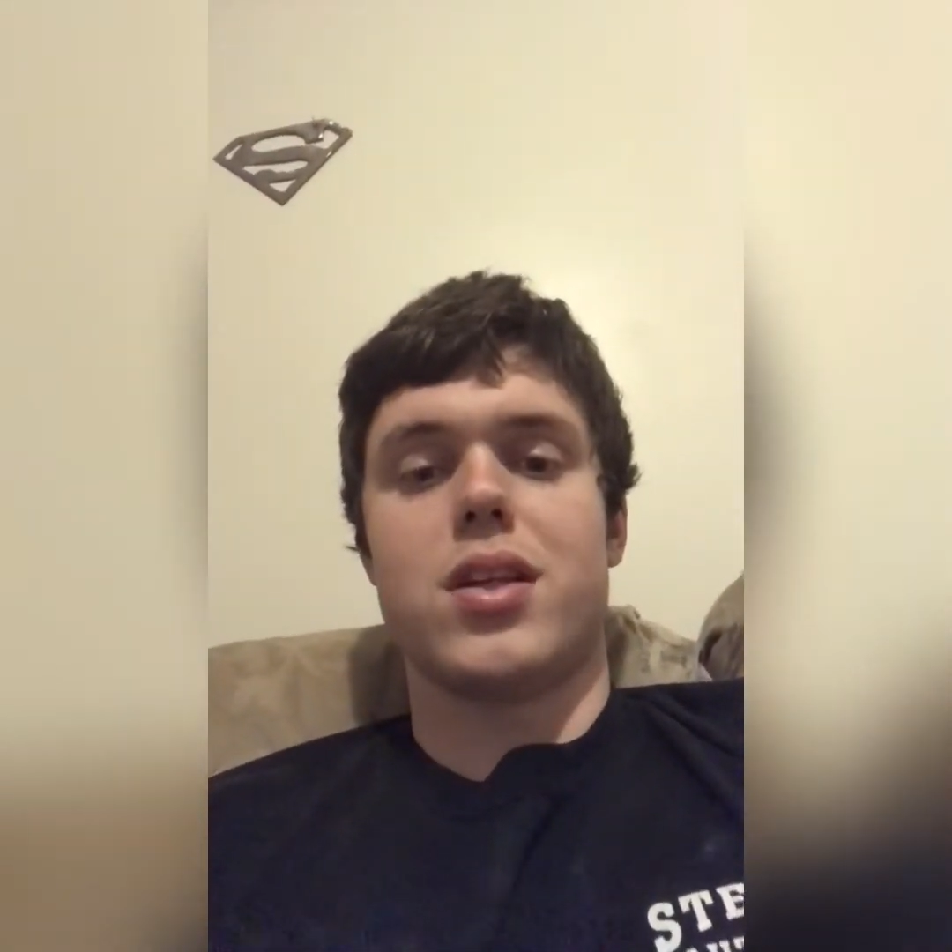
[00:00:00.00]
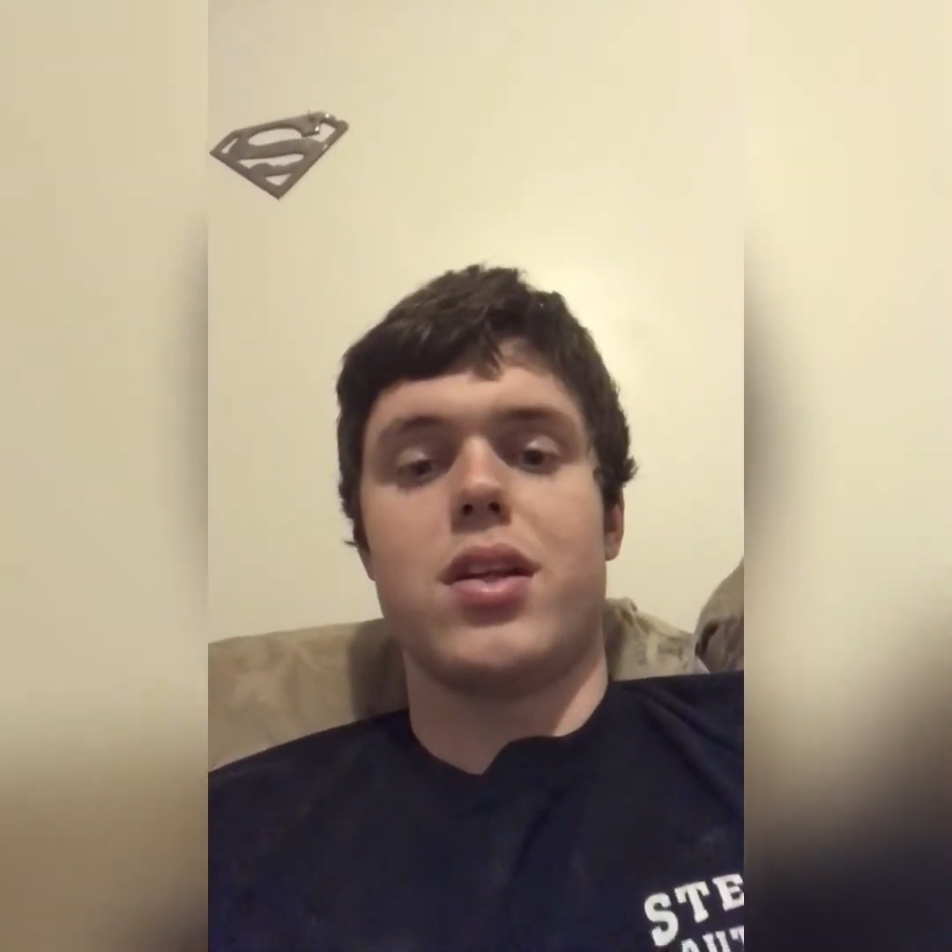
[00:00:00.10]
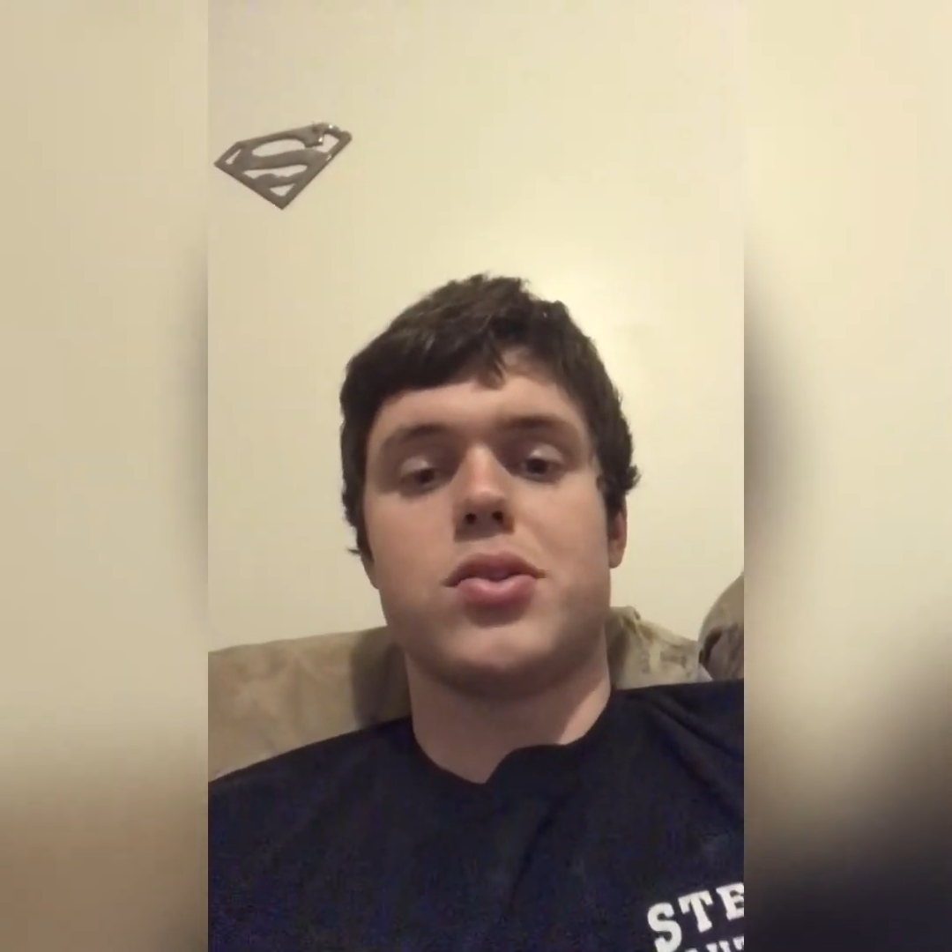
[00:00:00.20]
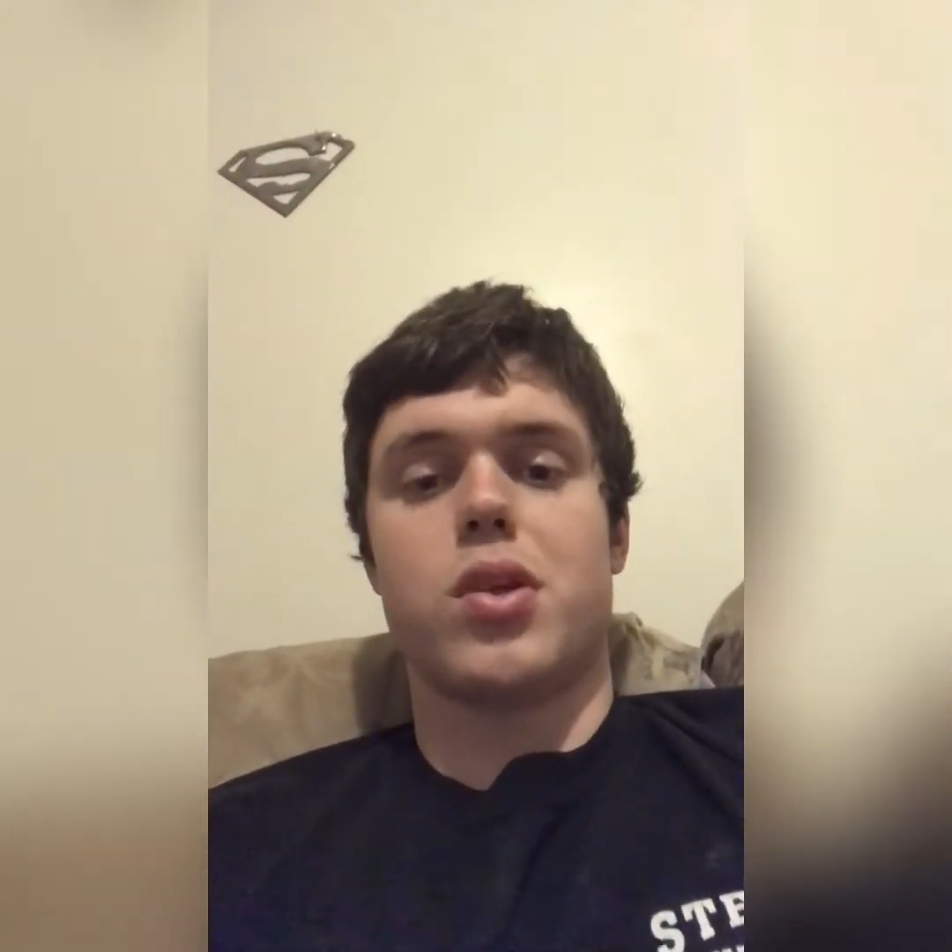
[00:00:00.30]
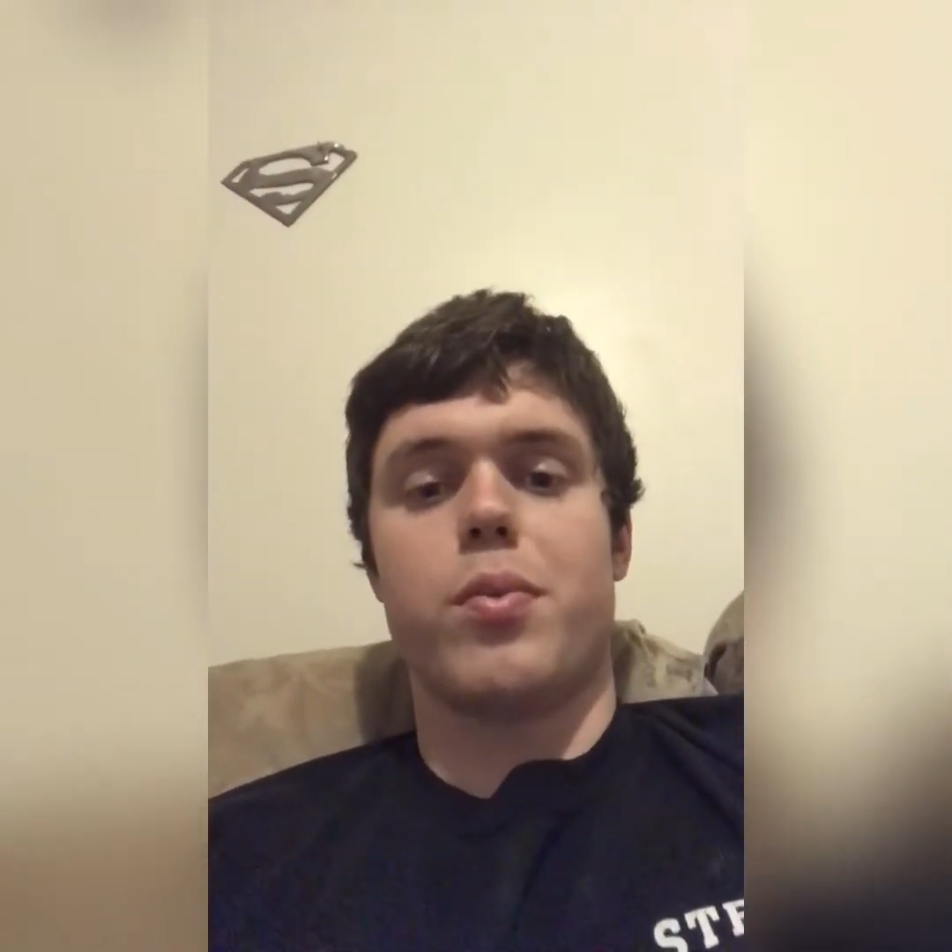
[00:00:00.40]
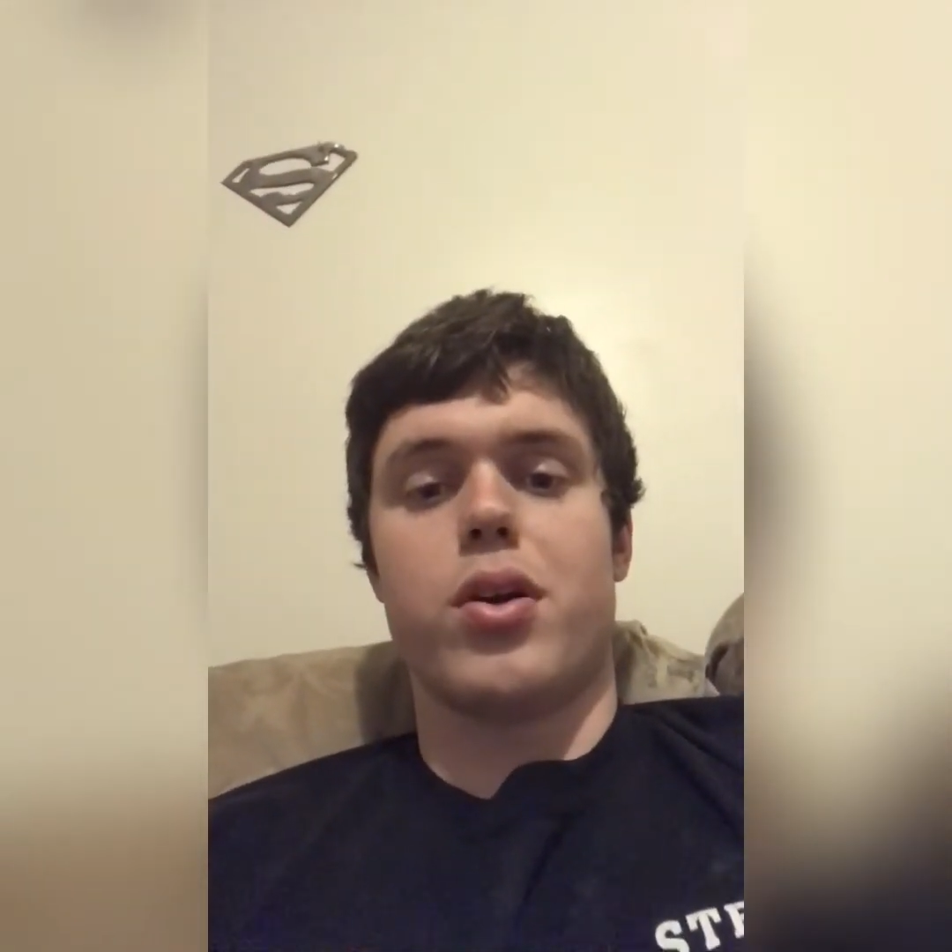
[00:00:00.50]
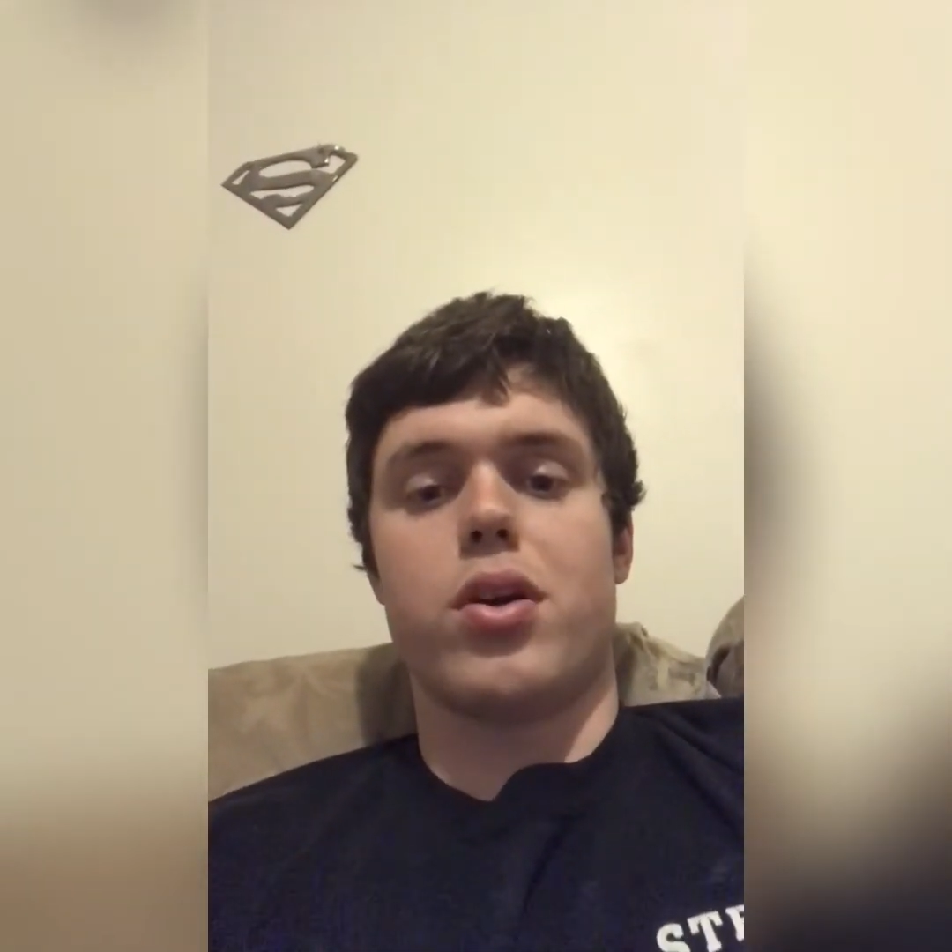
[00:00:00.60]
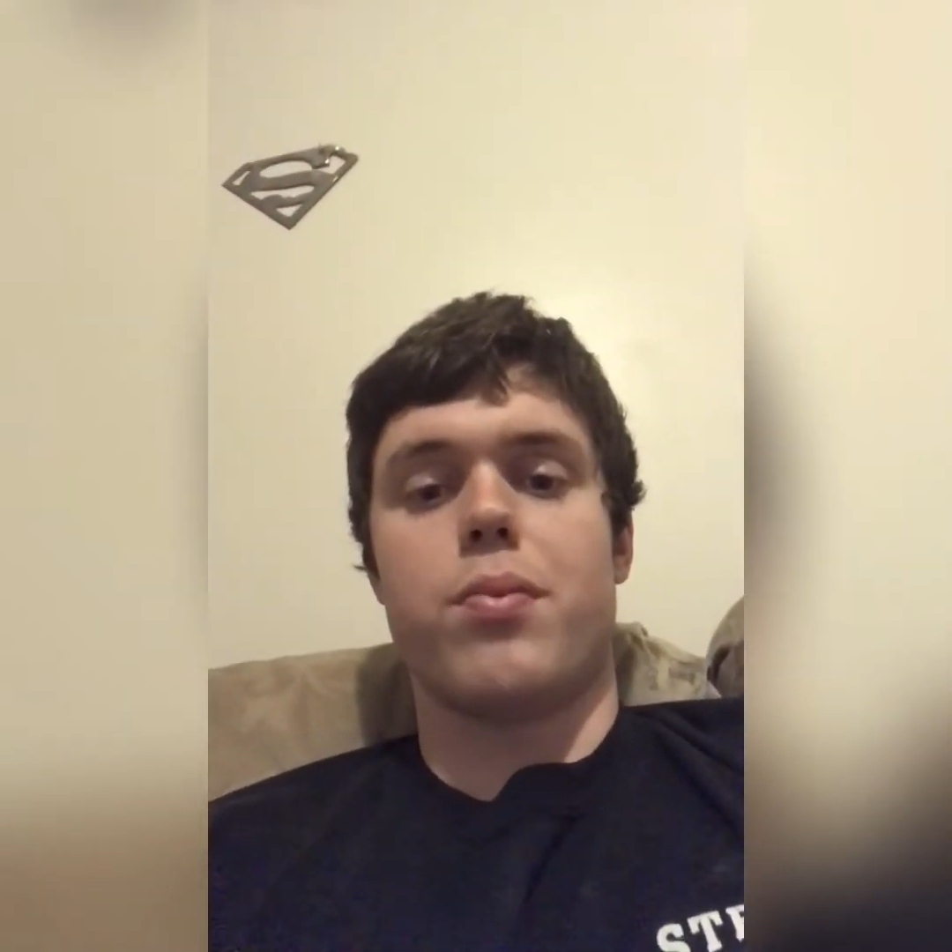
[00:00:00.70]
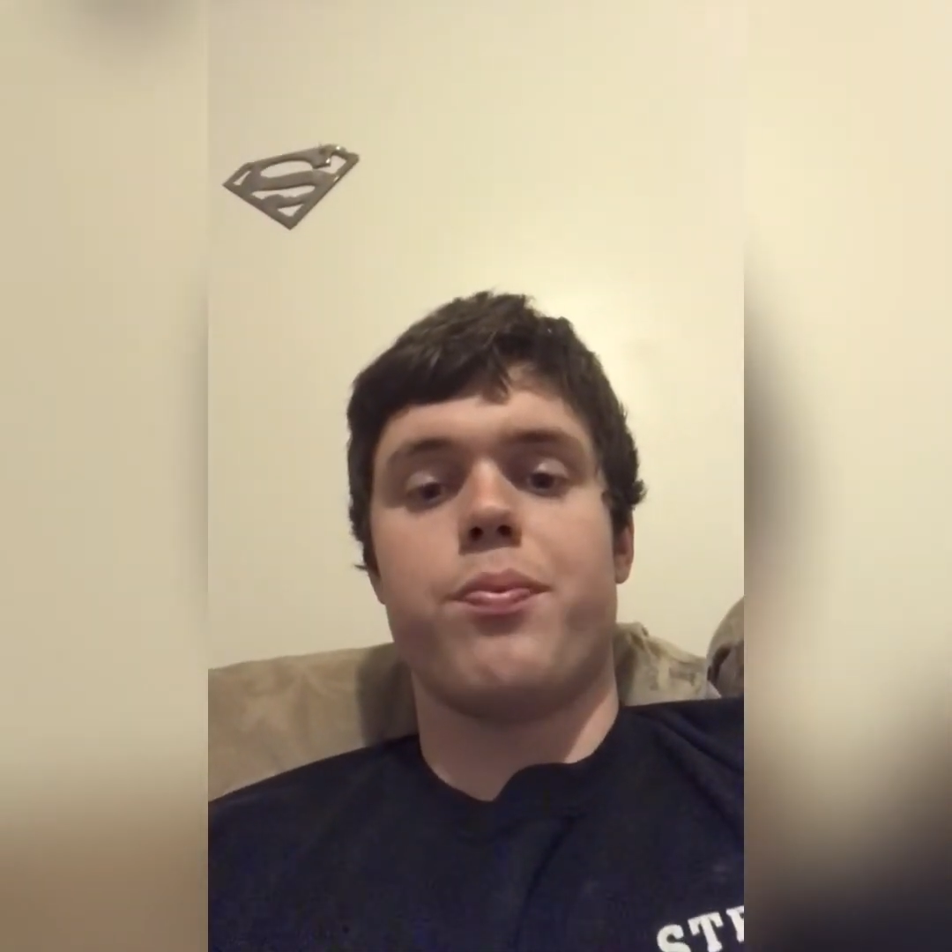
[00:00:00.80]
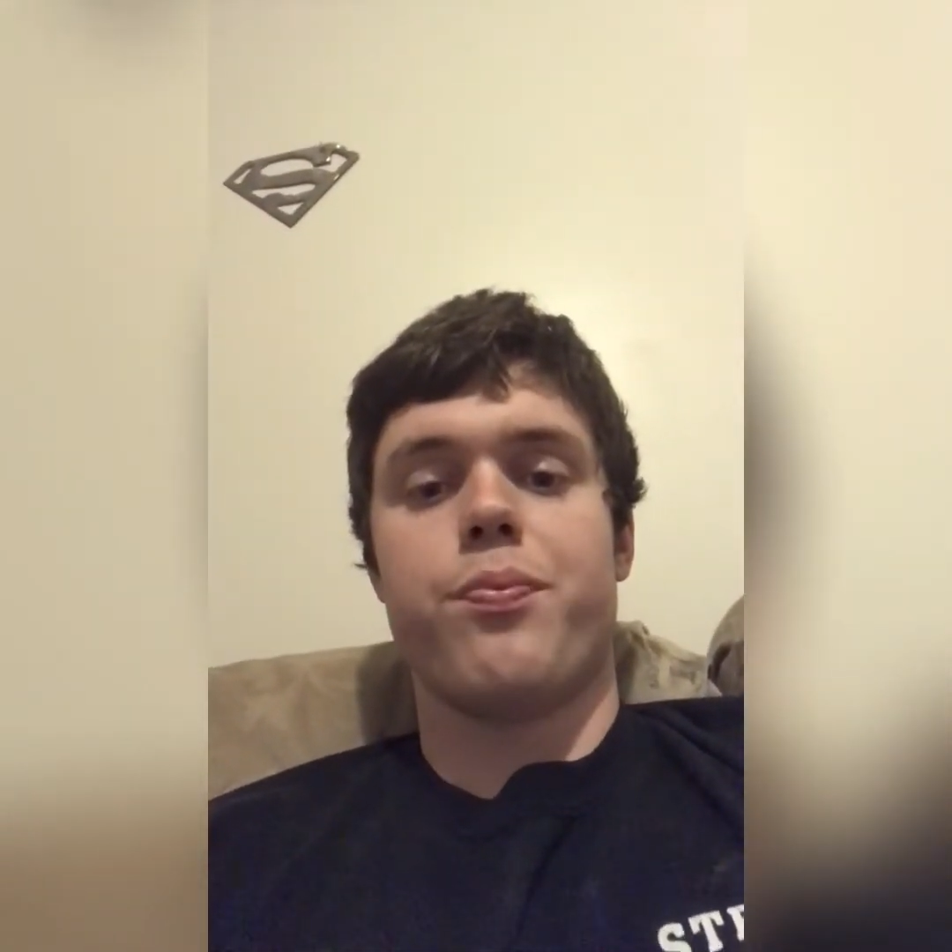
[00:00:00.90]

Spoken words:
distributor,